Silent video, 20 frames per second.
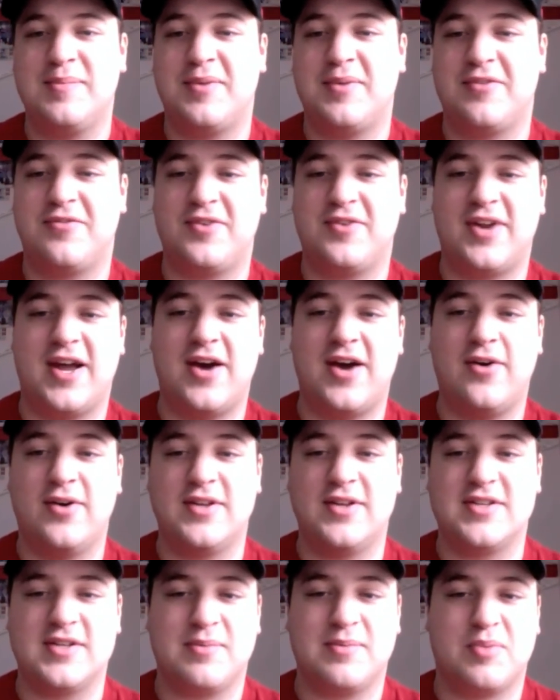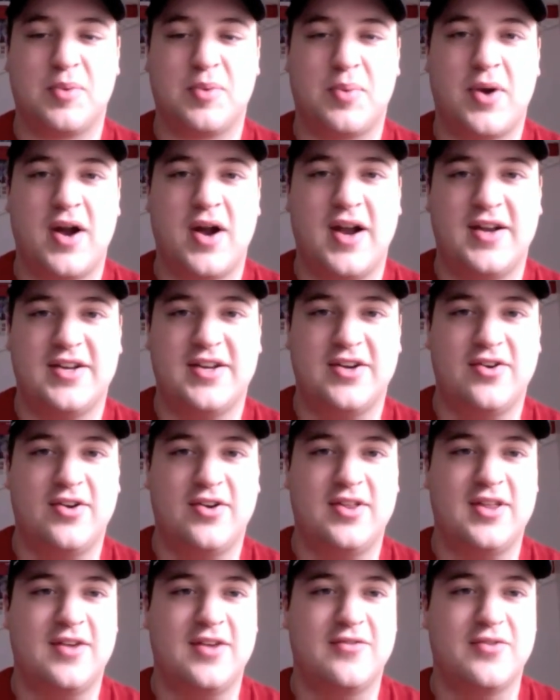but for now it's a proprietary
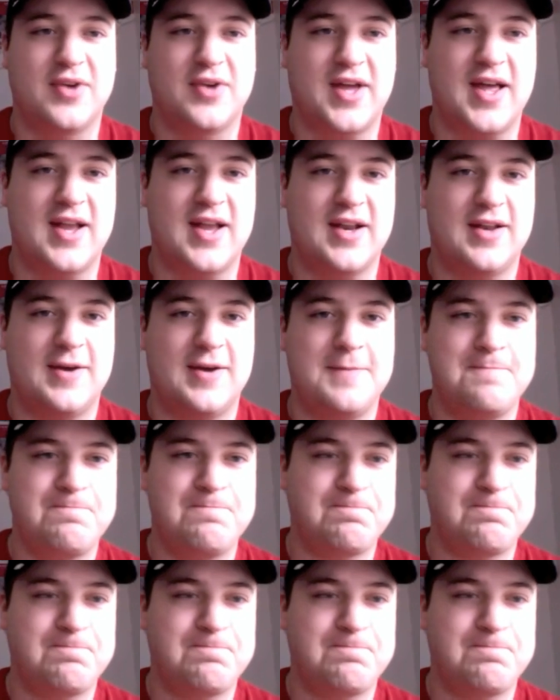thing for Canada.